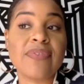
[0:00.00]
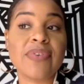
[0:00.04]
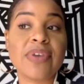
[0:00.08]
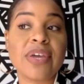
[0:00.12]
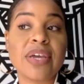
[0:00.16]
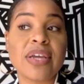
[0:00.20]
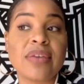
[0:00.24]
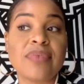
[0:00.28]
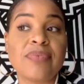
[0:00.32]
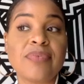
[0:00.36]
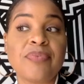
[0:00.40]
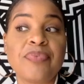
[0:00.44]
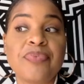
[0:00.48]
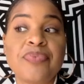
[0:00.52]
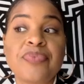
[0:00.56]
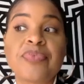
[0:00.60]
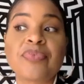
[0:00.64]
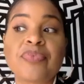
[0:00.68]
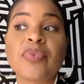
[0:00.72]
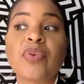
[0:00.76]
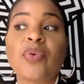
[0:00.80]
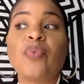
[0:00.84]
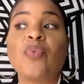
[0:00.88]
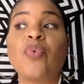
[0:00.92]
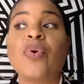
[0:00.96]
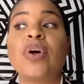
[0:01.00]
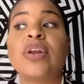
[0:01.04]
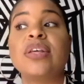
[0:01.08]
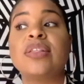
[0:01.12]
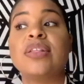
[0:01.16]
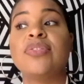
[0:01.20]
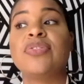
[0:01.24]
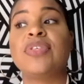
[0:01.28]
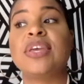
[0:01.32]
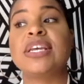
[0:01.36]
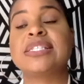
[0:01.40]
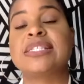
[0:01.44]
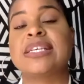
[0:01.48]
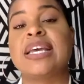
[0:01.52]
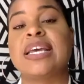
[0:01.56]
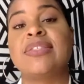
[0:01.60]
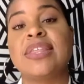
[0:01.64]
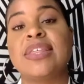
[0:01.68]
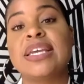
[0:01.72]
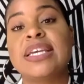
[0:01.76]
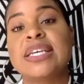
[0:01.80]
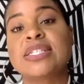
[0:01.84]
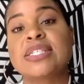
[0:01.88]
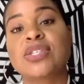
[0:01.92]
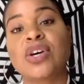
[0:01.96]
And one of the things I
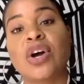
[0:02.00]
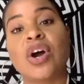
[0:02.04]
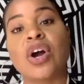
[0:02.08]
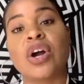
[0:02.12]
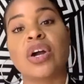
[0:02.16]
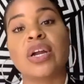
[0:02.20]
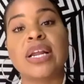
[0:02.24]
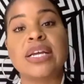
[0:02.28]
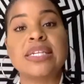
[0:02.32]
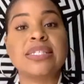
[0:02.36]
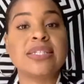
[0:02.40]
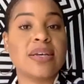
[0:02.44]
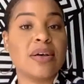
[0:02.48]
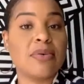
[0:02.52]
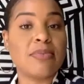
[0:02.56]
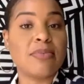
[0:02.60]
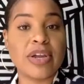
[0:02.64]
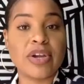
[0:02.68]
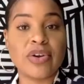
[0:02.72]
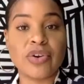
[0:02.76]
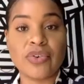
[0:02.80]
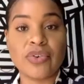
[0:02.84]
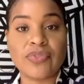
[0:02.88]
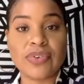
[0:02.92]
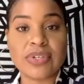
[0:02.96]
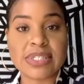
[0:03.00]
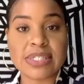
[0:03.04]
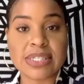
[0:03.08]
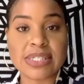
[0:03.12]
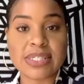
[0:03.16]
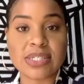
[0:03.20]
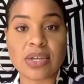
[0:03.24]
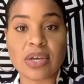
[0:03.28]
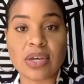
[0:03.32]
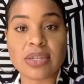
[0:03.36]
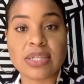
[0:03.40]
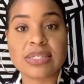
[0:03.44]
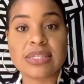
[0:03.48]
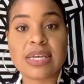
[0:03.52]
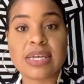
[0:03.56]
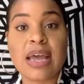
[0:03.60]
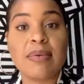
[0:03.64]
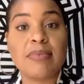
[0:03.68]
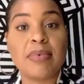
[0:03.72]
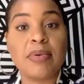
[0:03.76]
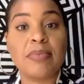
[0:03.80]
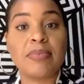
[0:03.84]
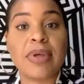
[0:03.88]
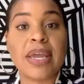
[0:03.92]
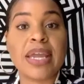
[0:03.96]
think is hard, I tell my girlfriends this all the time,
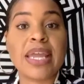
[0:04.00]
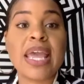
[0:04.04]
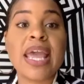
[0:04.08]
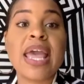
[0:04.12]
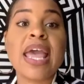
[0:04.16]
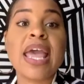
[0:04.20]
I'm like,